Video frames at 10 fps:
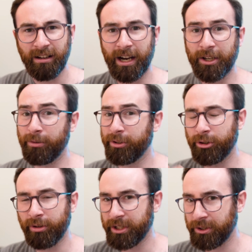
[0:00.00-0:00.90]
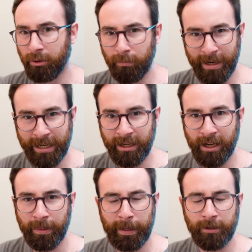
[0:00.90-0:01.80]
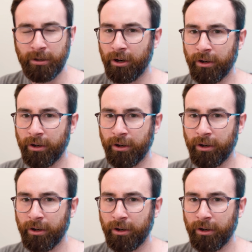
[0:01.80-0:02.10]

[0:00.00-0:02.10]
I know in traditional media that, you know,